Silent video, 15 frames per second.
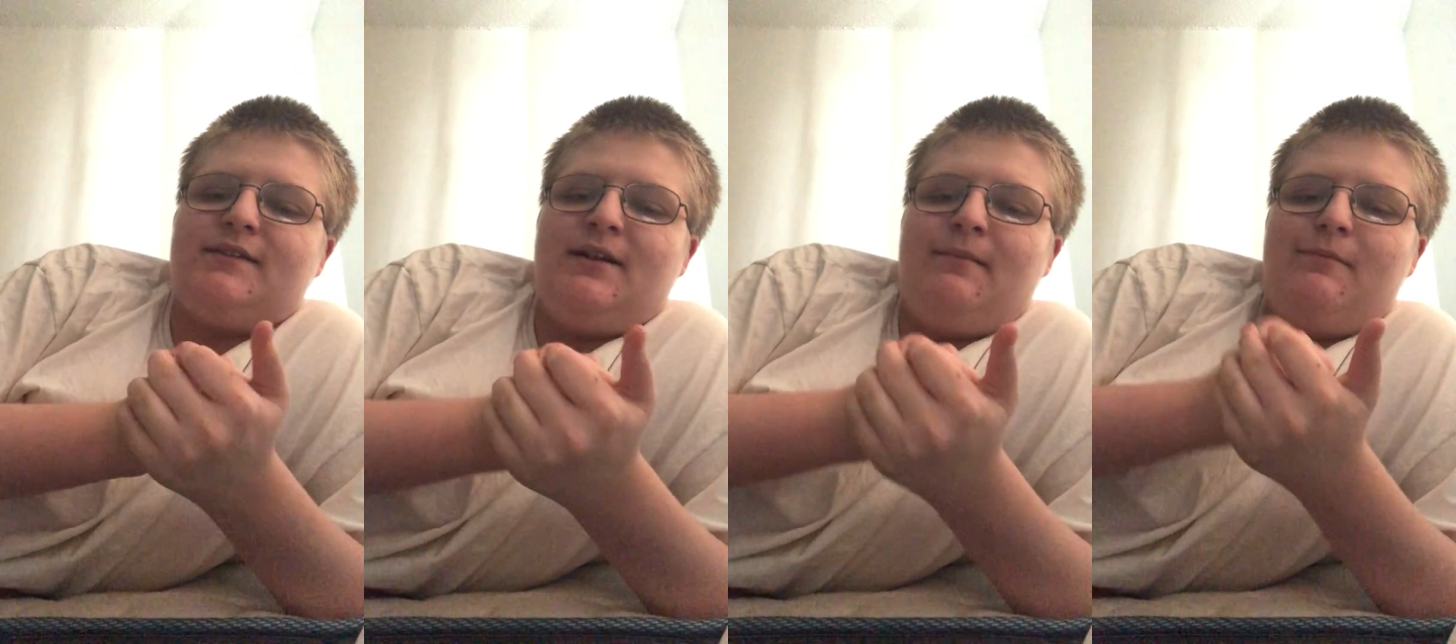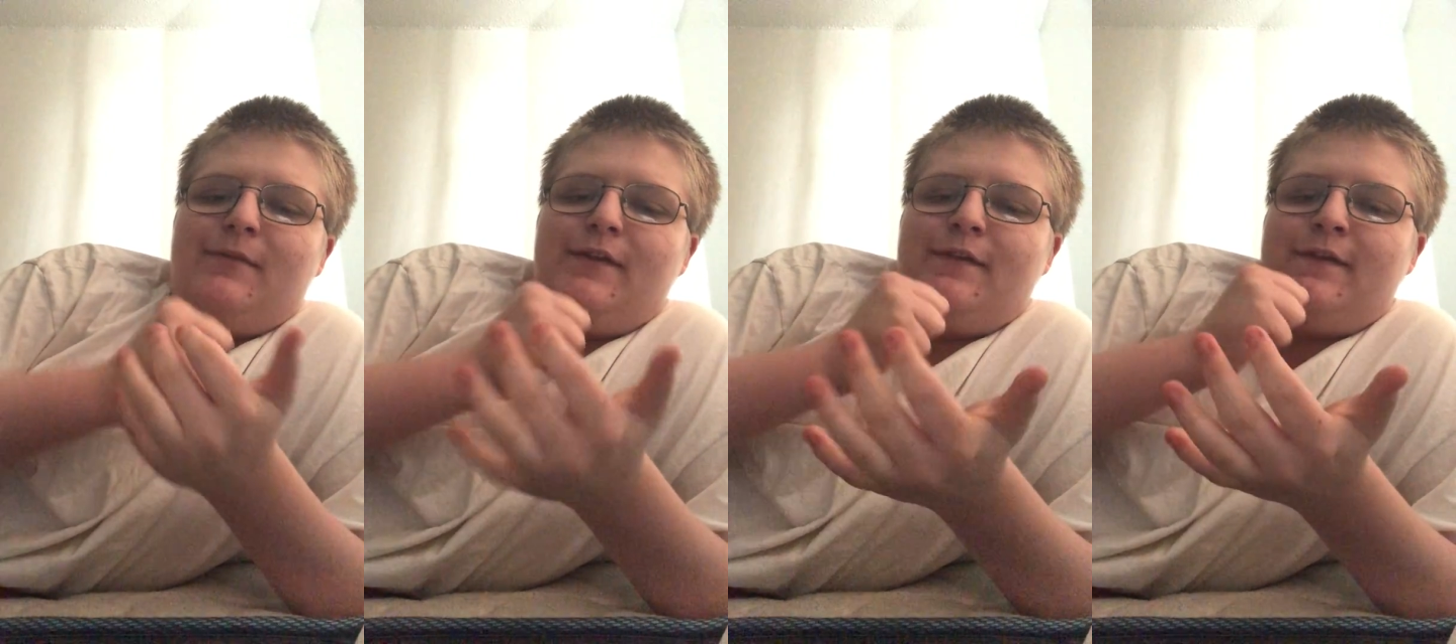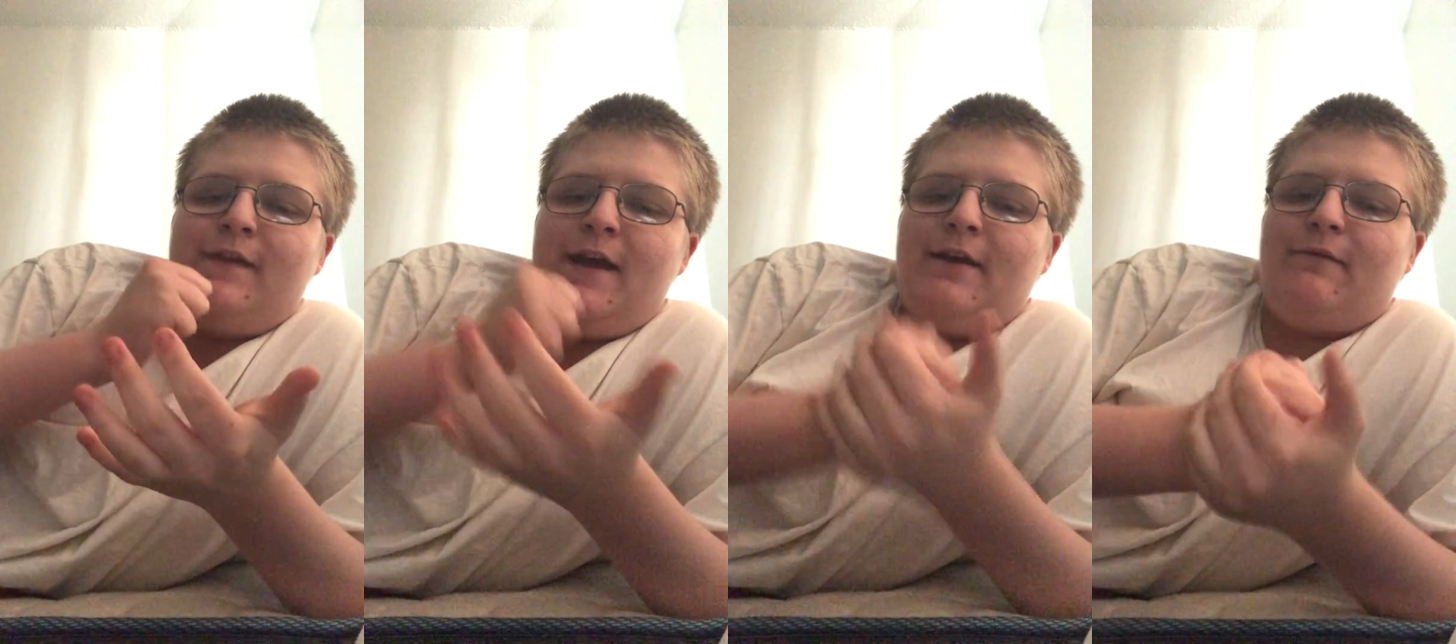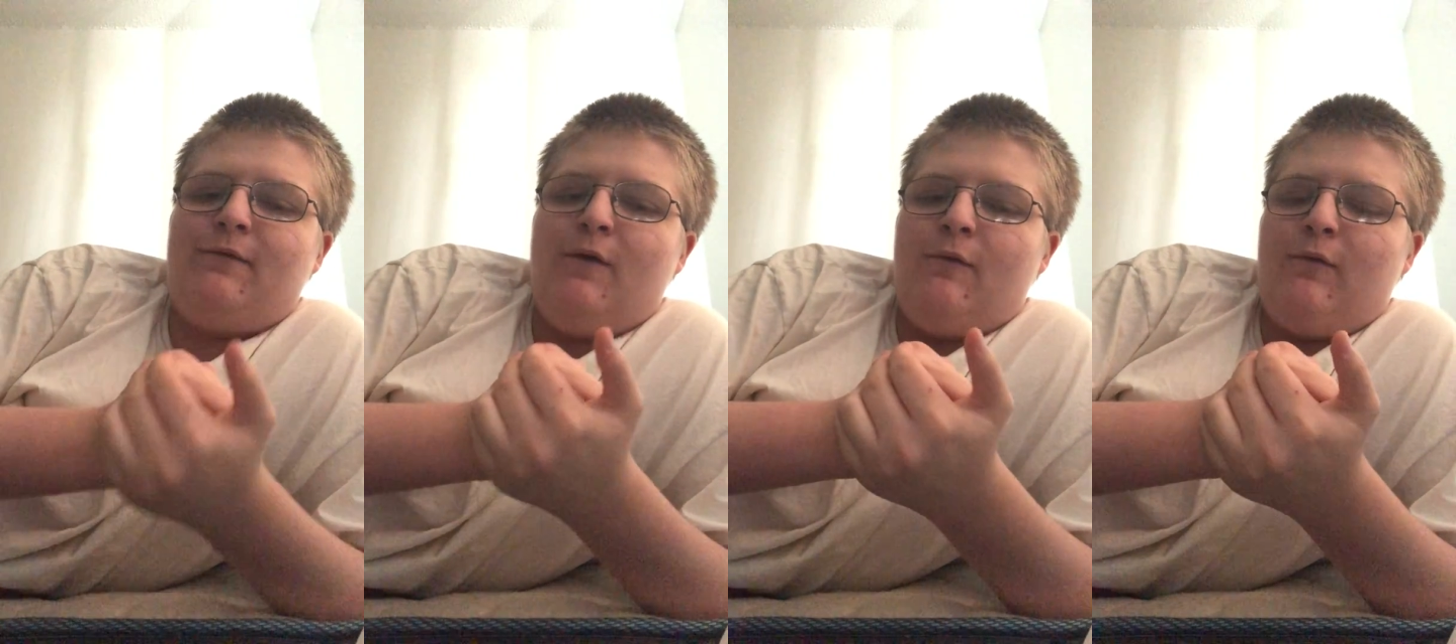and I'm
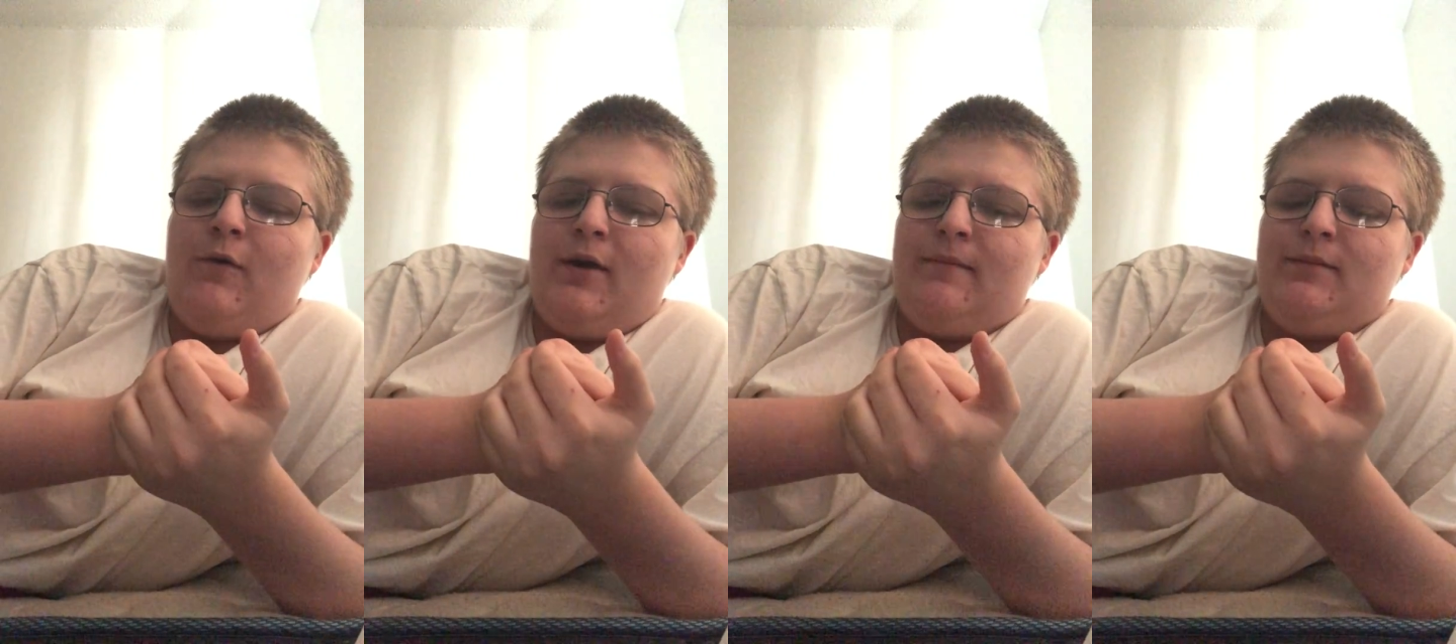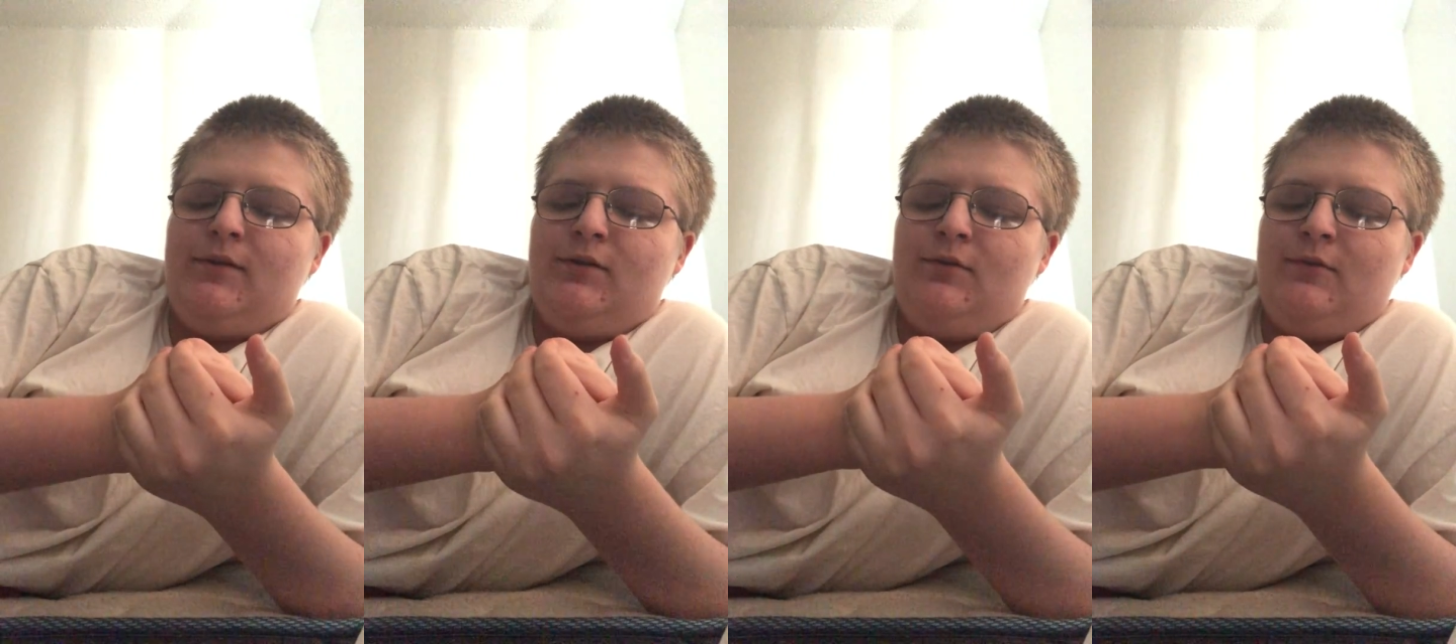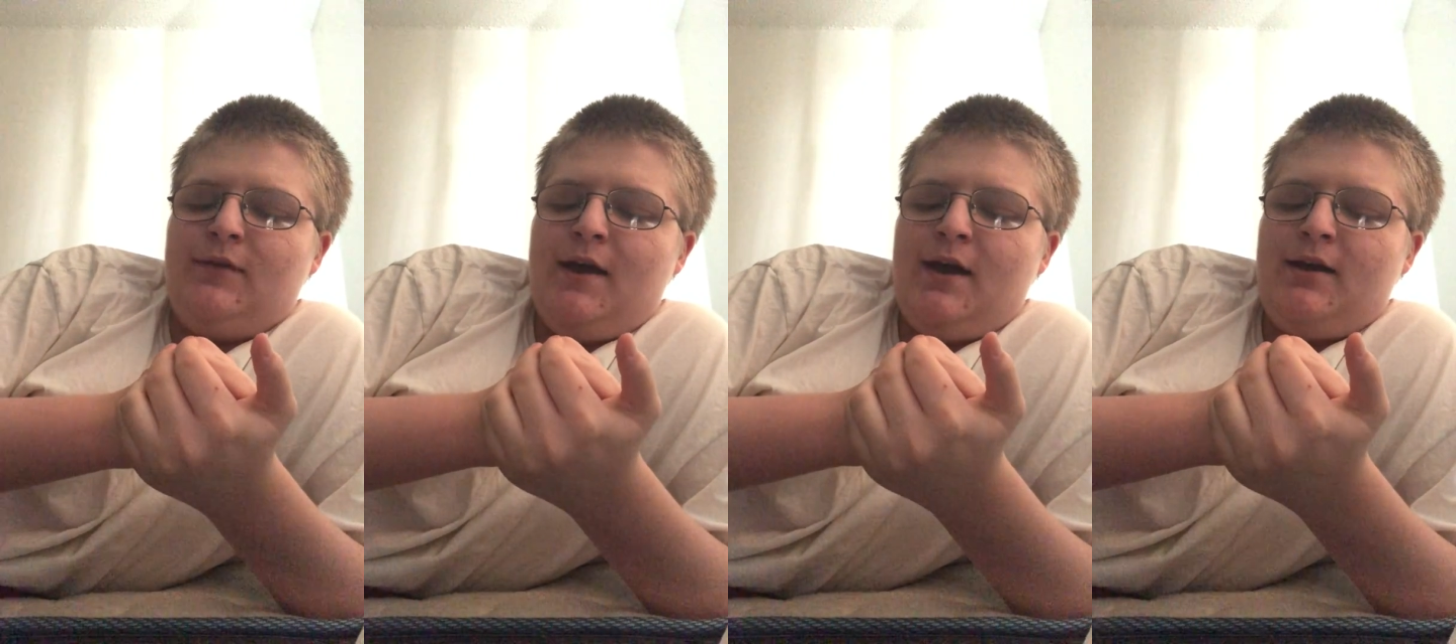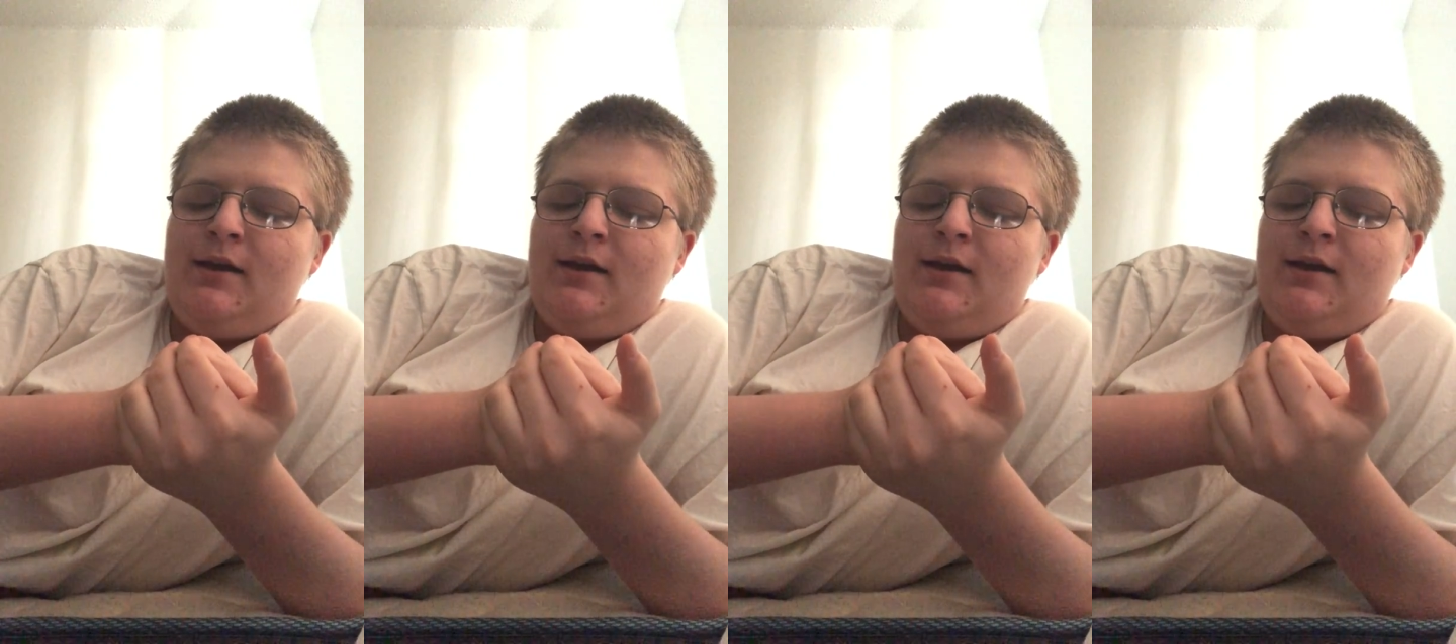thankful for him to do that.